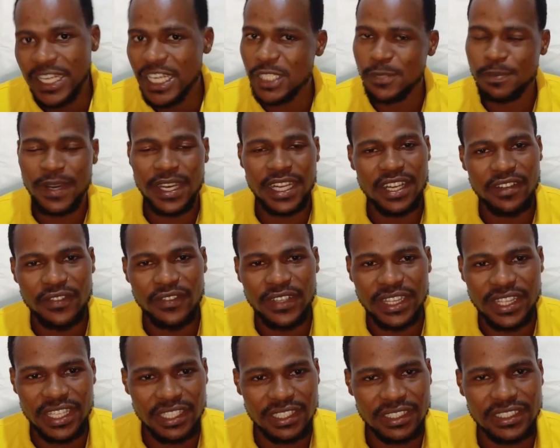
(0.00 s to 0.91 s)
And despite
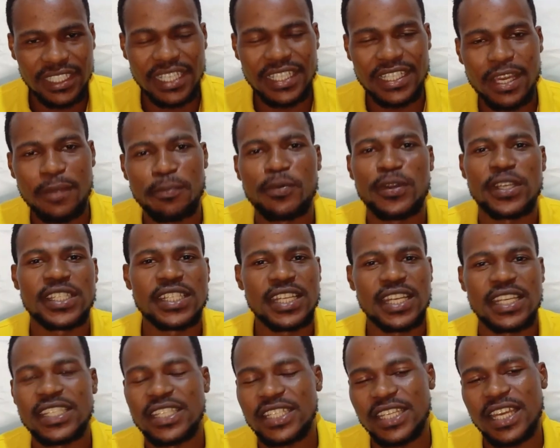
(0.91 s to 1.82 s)
everything, saying your
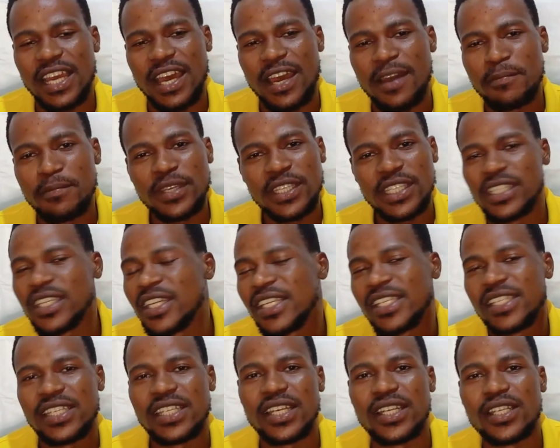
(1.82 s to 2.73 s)
presidential ambition
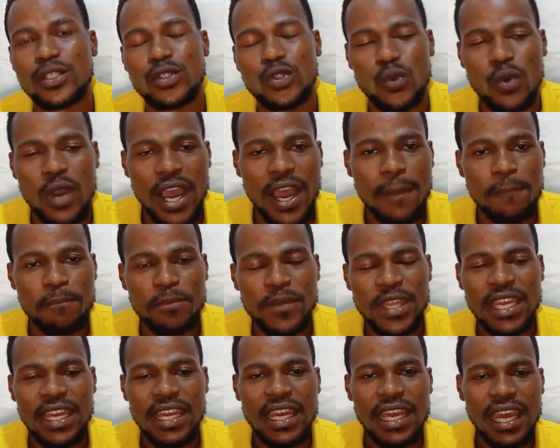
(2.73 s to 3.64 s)
is in this war,
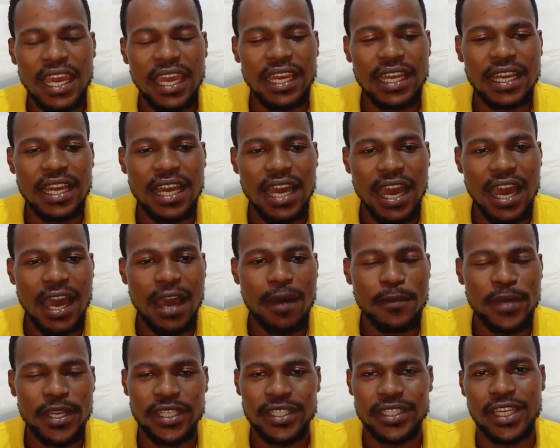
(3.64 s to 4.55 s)
and
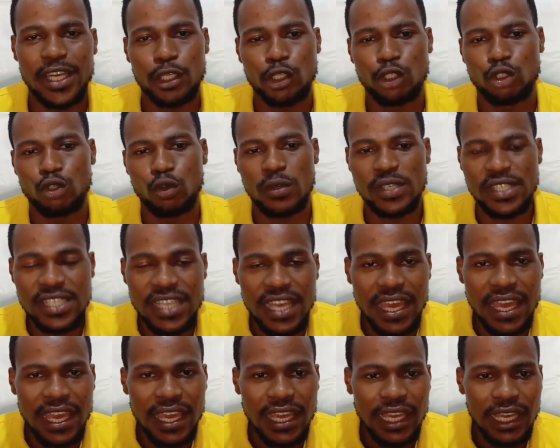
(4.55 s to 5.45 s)
come and yes, sure,
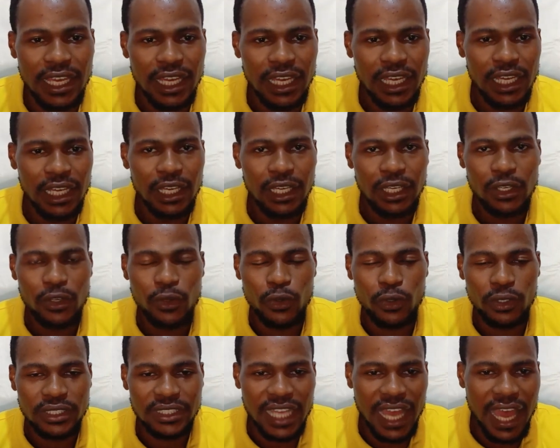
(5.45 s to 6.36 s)
say,
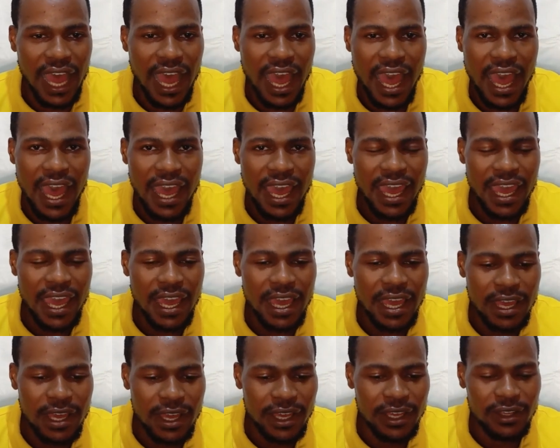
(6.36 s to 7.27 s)

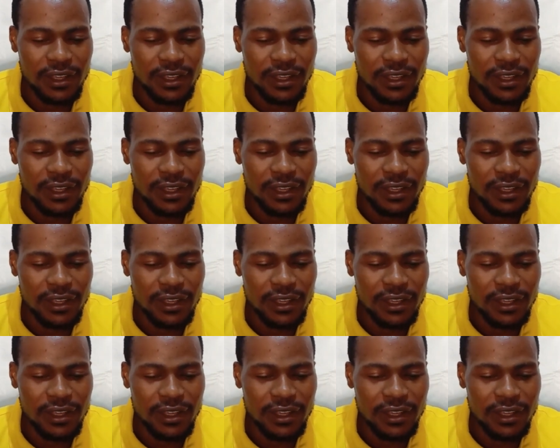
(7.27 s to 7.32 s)
sir,